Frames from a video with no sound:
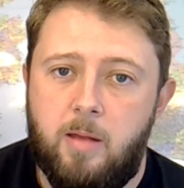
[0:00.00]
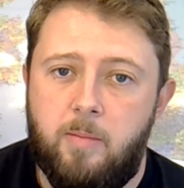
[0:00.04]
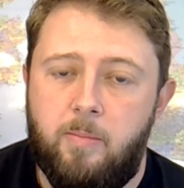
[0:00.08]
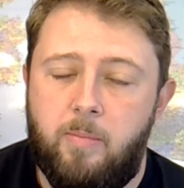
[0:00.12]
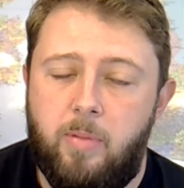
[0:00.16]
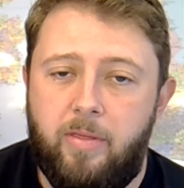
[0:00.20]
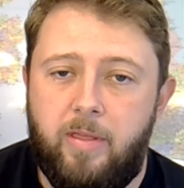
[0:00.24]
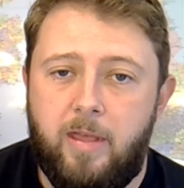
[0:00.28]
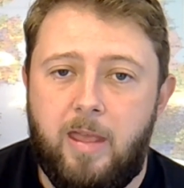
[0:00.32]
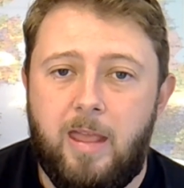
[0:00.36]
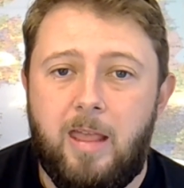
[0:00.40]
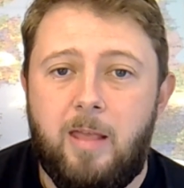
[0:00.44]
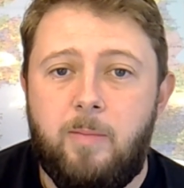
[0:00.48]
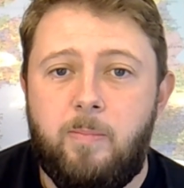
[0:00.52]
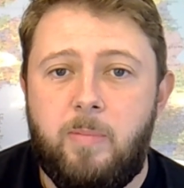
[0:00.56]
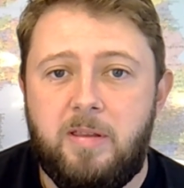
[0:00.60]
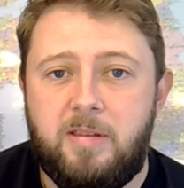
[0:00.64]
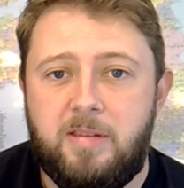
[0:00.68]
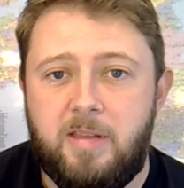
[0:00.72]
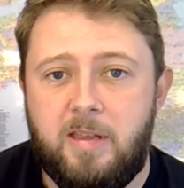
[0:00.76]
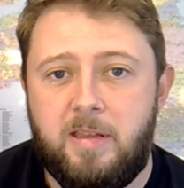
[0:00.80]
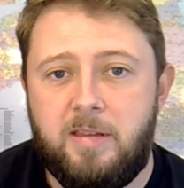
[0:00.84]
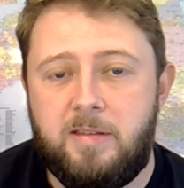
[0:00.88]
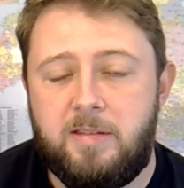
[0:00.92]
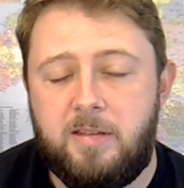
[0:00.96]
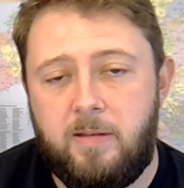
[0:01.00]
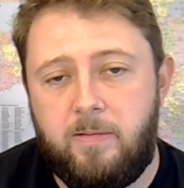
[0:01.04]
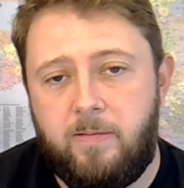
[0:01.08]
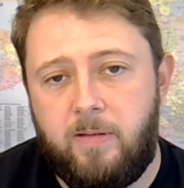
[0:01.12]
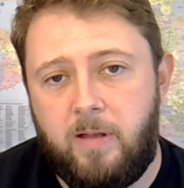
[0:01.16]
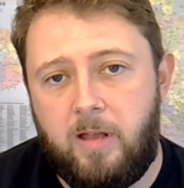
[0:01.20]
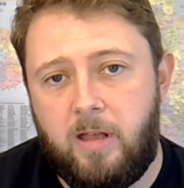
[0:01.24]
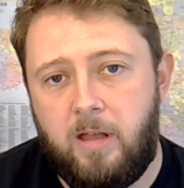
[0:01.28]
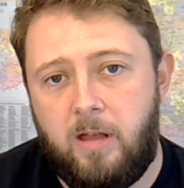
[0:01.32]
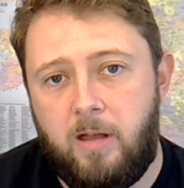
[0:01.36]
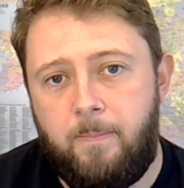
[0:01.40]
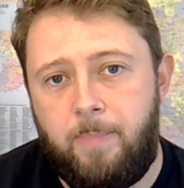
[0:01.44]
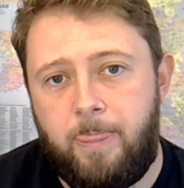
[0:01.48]
But the EPC
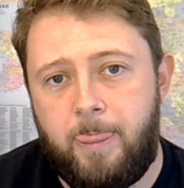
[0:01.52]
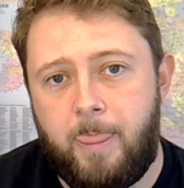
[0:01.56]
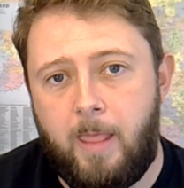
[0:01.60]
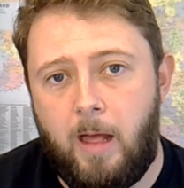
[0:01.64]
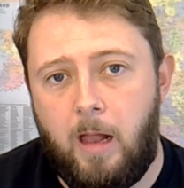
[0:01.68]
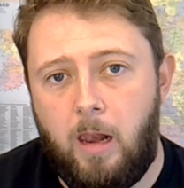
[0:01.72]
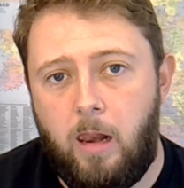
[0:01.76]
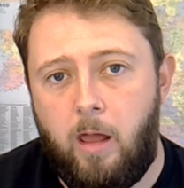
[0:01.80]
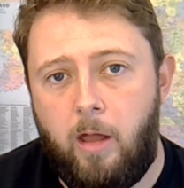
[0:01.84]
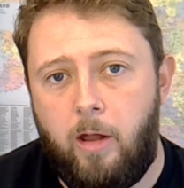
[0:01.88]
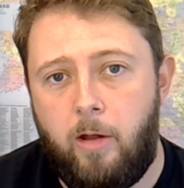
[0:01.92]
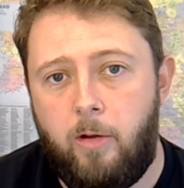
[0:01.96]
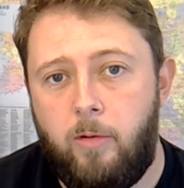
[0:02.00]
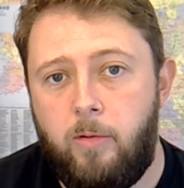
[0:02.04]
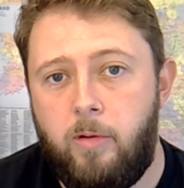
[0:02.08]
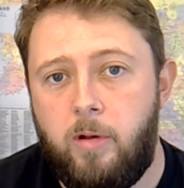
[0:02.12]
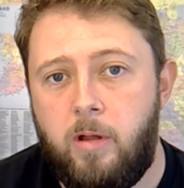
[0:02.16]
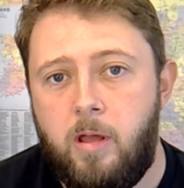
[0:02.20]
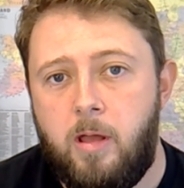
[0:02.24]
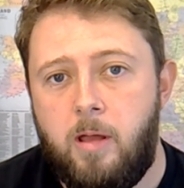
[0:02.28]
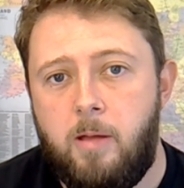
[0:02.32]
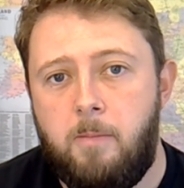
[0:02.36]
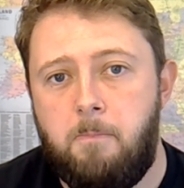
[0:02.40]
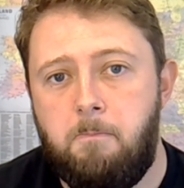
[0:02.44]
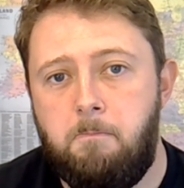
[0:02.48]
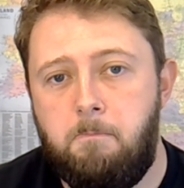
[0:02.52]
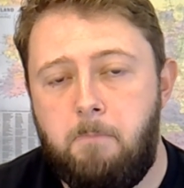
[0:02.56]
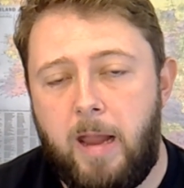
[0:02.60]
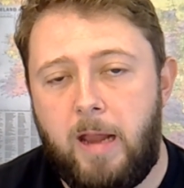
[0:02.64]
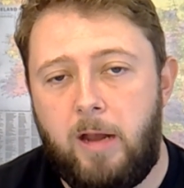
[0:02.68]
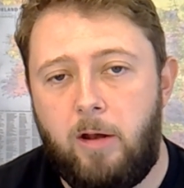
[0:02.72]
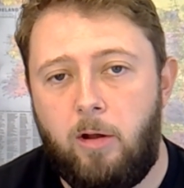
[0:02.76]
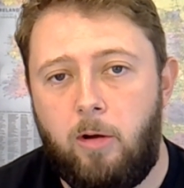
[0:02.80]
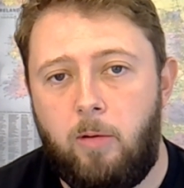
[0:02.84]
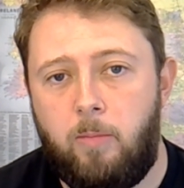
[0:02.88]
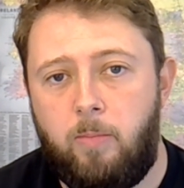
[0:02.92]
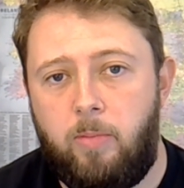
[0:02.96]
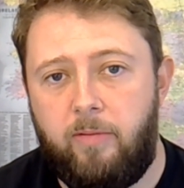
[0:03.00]
certificate alone may
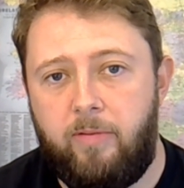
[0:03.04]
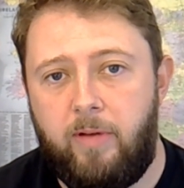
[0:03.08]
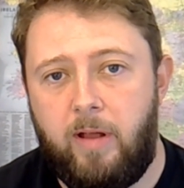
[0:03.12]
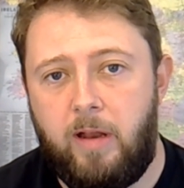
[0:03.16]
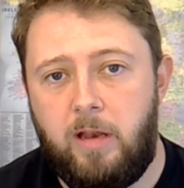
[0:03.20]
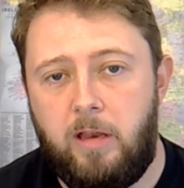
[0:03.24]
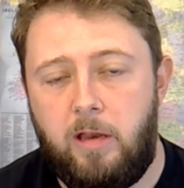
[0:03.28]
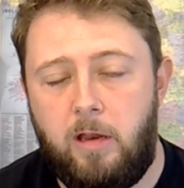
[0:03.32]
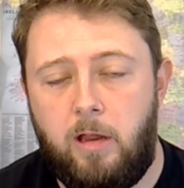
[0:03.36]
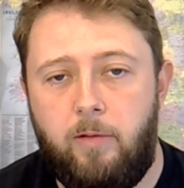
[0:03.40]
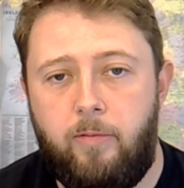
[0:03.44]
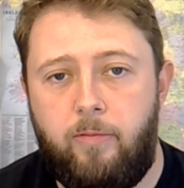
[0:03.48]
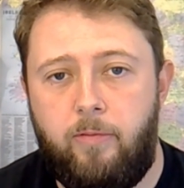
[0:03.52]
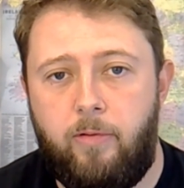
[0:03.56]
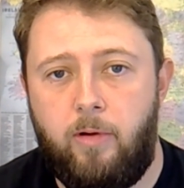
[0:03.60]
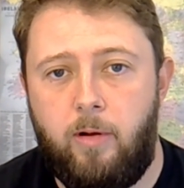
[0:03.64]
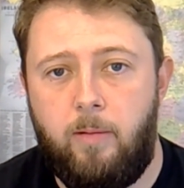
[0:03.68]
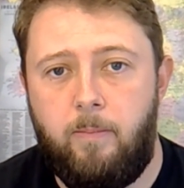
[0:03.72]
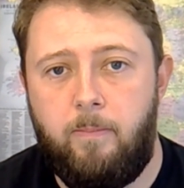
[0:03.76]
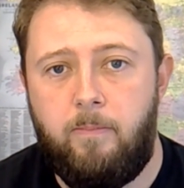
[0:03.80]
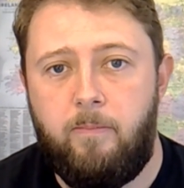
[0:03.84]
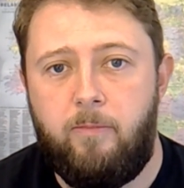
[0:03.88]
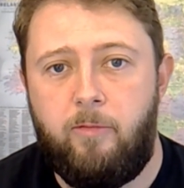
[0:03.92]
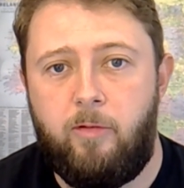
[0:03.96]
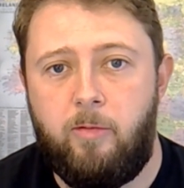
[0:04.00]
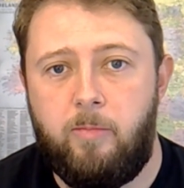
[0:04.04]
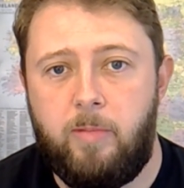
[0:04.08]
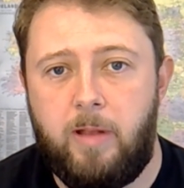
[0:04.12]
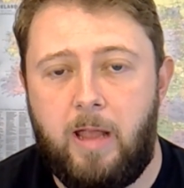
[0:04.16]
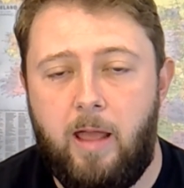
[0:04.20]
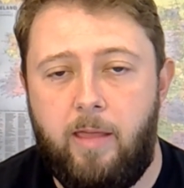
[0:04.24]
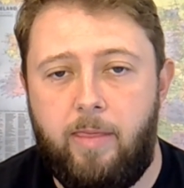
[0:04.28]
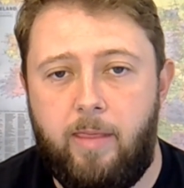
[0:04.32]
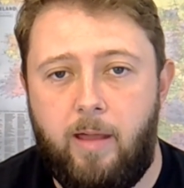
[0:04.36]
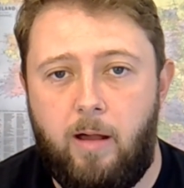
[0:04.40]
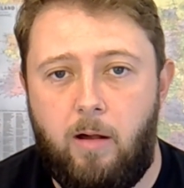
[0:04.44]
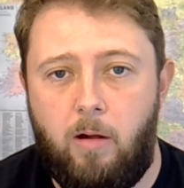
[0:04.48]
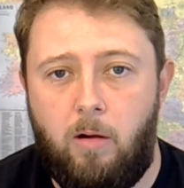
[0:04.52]
not prevent you from
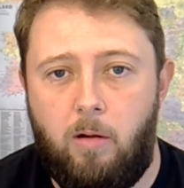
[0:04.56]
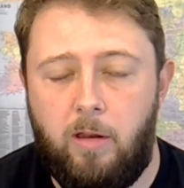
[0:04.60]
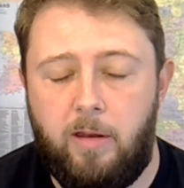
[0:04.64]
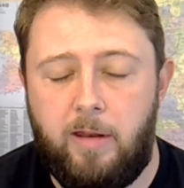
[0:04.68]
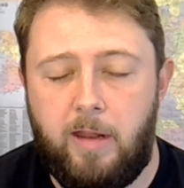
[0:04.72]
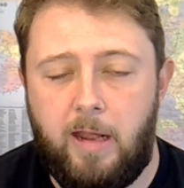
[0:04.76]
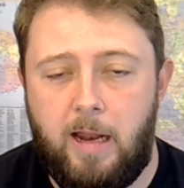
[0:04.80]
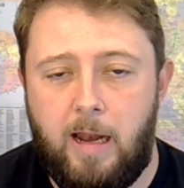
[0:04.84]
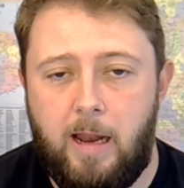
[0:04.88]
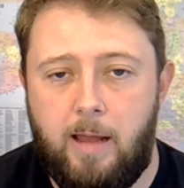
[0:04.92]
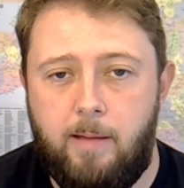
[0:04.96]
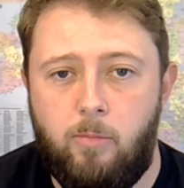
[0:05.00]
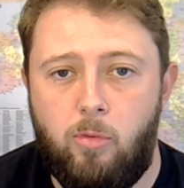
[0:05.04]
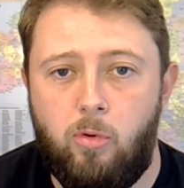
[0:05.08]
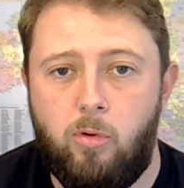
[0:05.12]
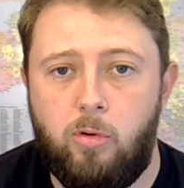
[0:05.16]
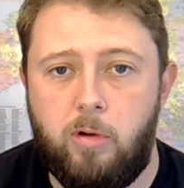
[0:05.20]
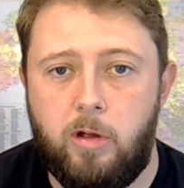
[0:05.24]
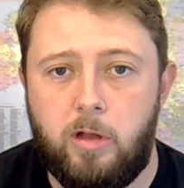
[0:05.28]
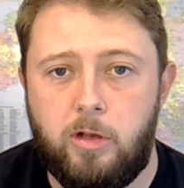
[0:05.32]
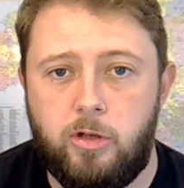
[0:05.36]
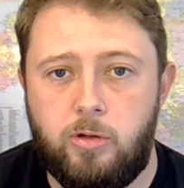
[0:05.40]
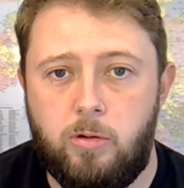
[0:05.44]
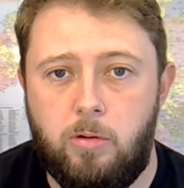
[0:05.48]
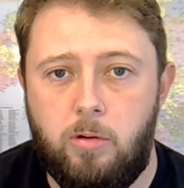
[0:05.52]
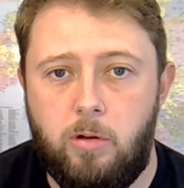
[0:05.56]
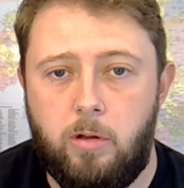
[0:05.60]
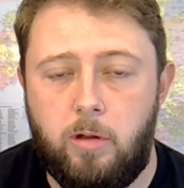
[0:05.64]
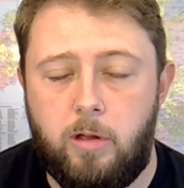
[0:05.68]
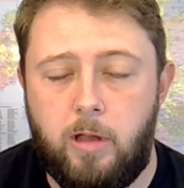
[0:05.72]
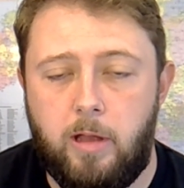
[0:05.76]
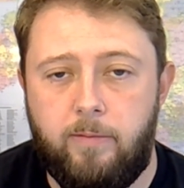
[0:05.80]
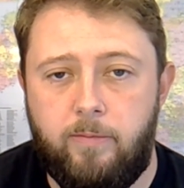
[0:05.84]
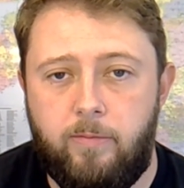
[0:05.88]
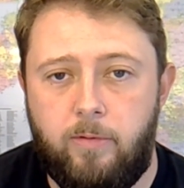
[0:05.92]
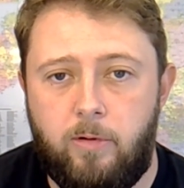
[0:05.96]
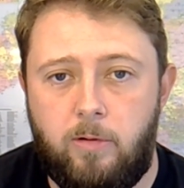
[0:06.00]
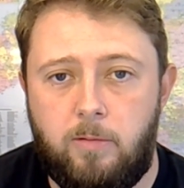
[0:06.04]
getting that holiday let mortgage you're
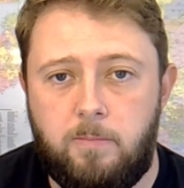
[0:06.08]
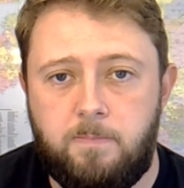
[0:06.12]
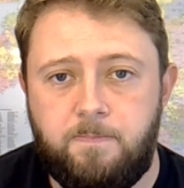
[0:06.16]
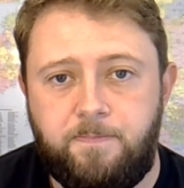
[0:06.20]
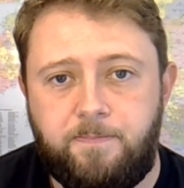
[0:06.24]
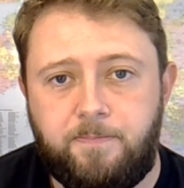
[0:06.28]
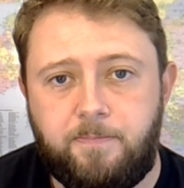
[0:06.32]
looking for.